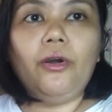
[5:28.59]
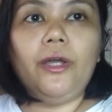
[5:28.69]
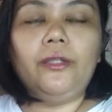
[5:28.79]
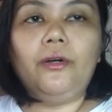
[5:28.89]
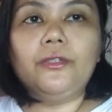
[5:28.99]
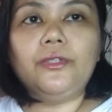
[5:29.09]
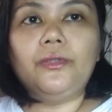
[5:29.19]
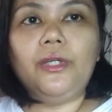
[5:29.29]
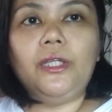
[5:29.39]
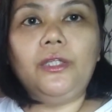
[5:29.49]
and also
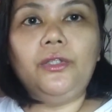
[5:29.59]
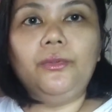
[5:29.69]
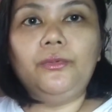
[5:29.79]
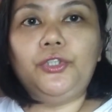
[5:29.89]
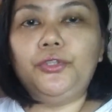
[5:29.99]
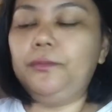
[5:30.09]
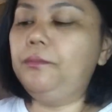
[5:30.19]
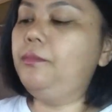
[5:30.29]
in YouTube.